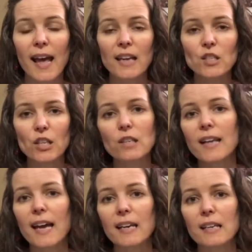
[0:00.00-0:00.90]
and turn
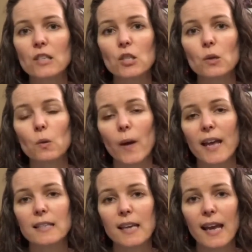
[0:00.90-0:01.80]
that into a
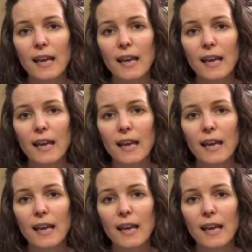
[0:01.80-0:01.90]
way to